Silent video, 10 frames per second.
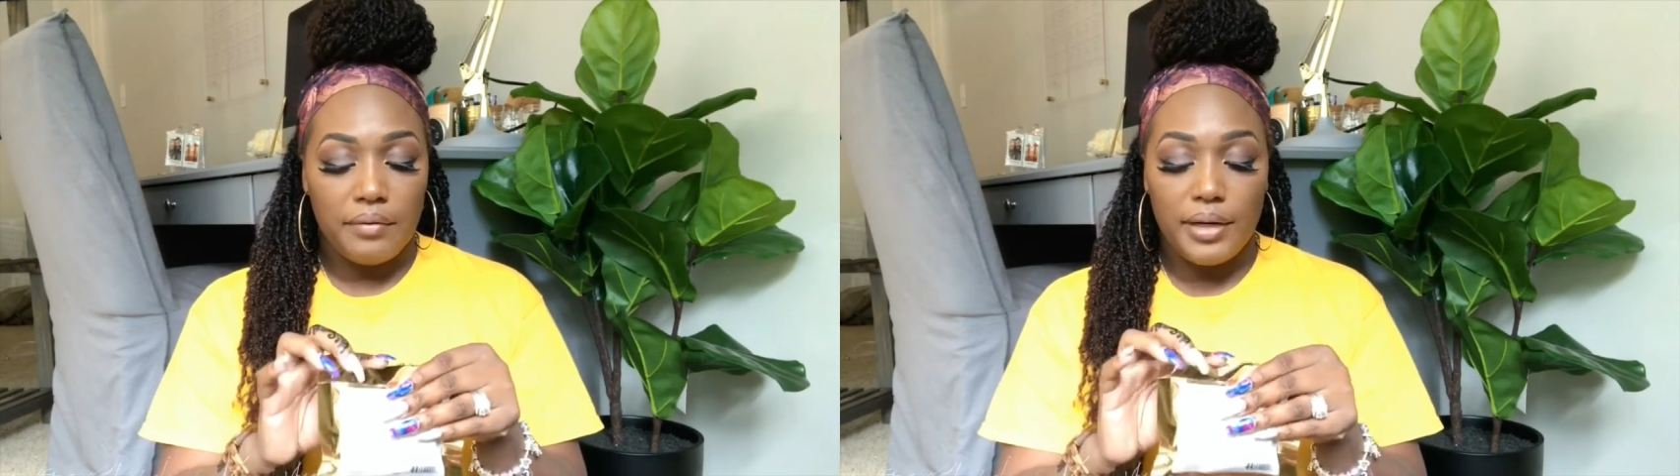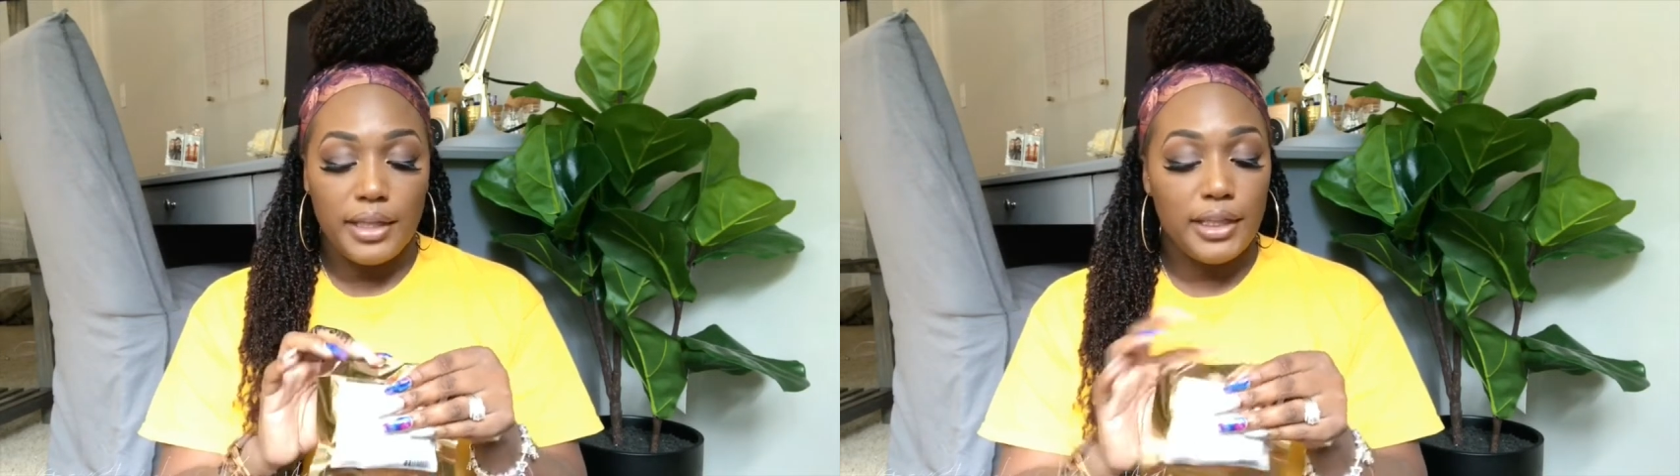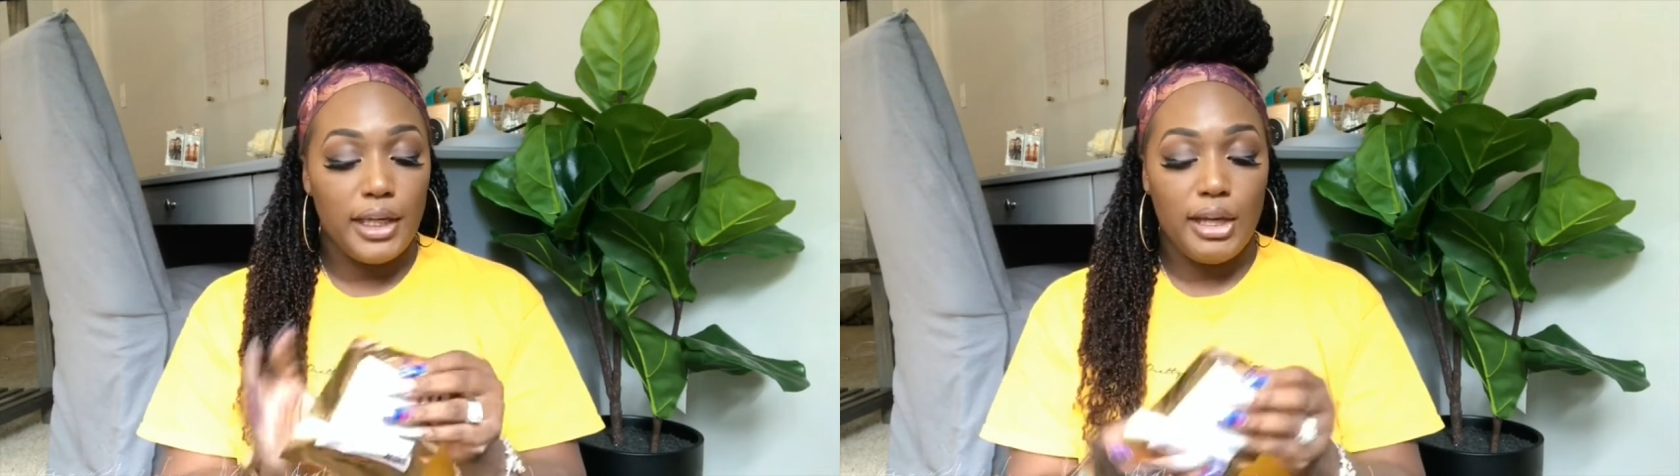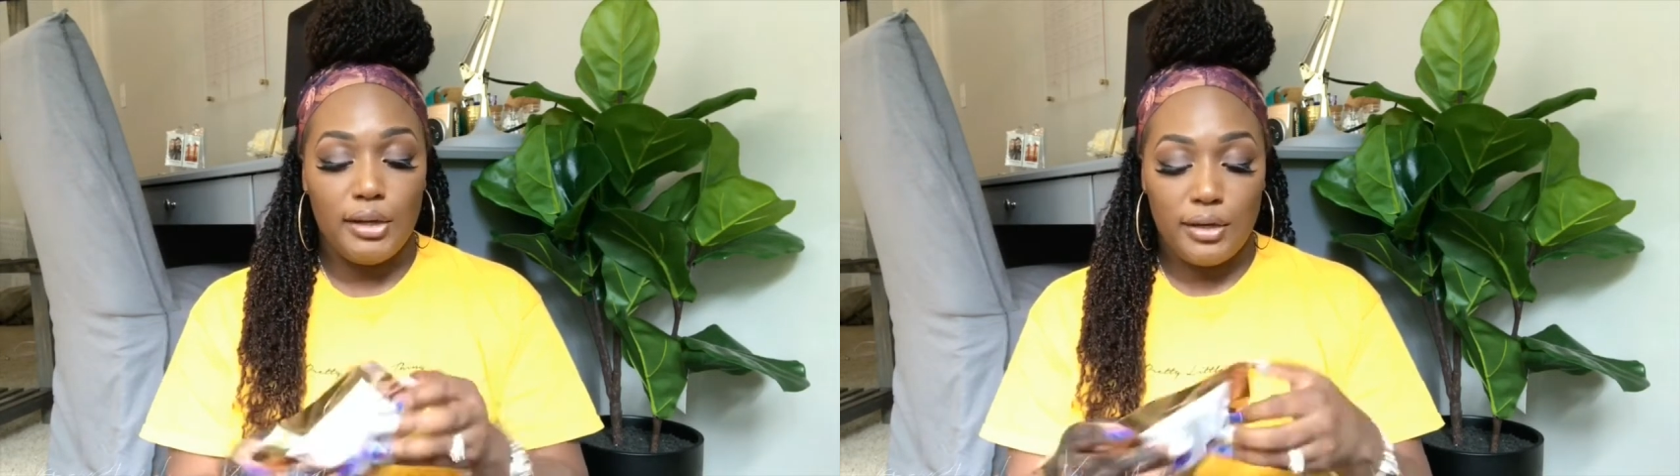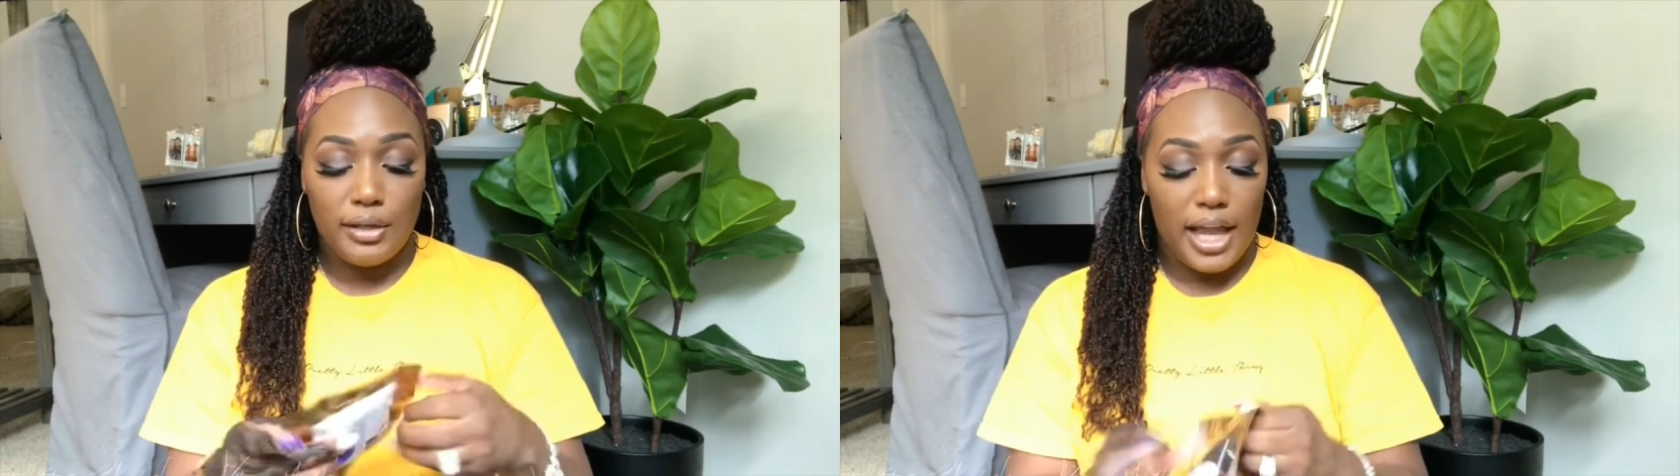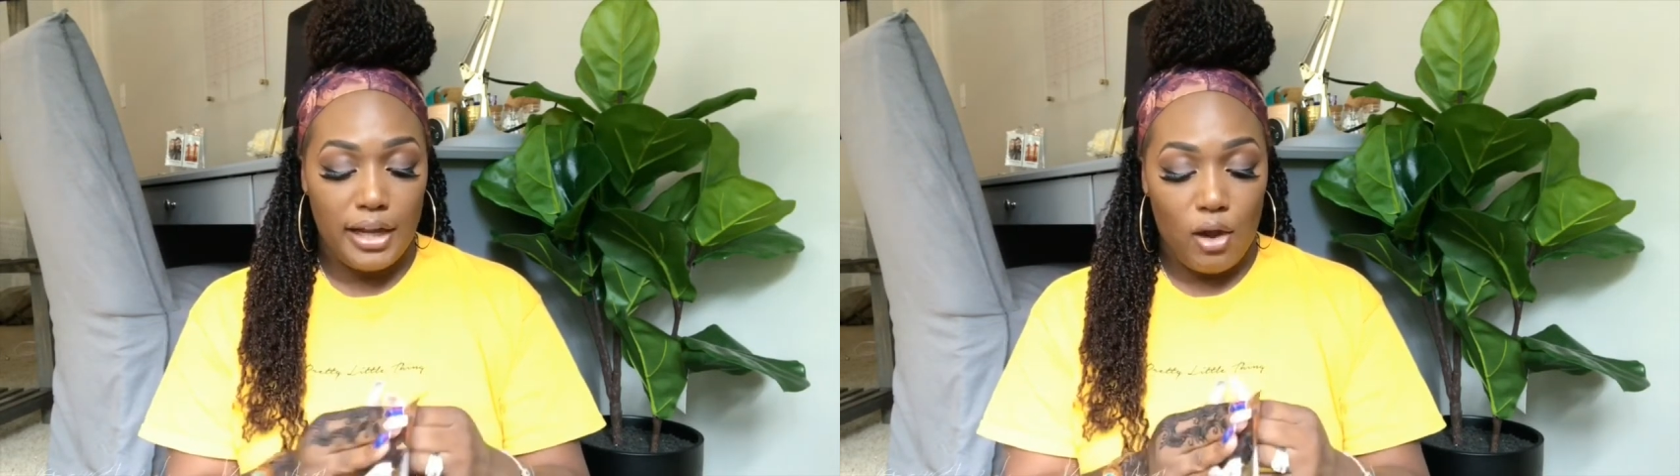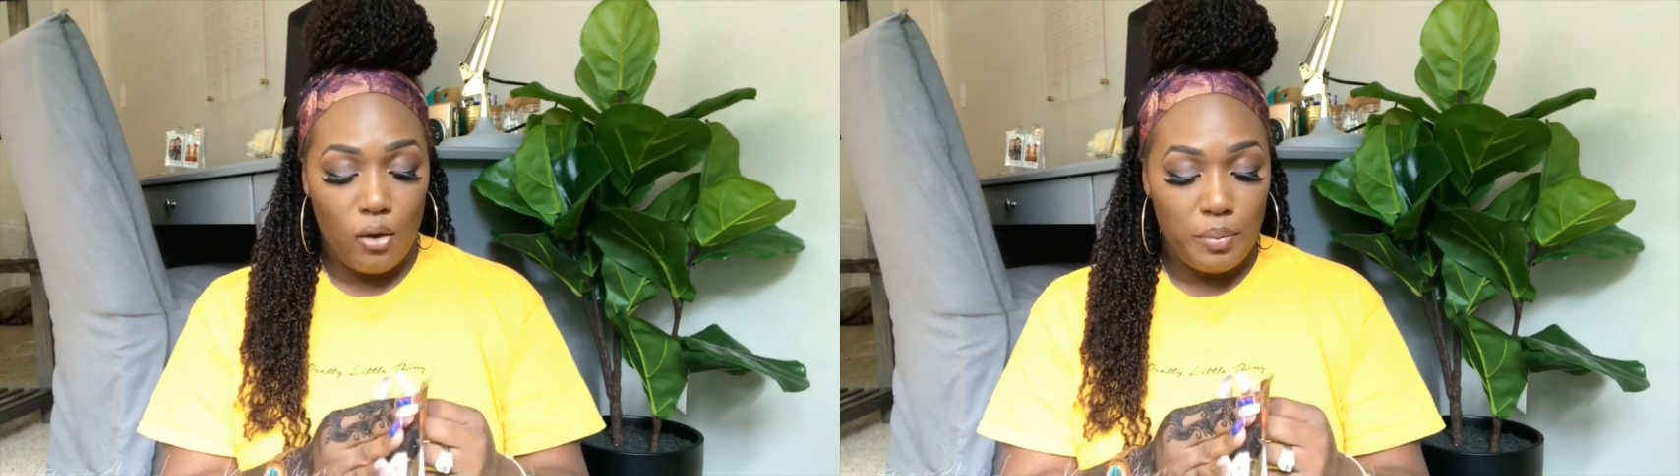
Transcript: have nothing here to like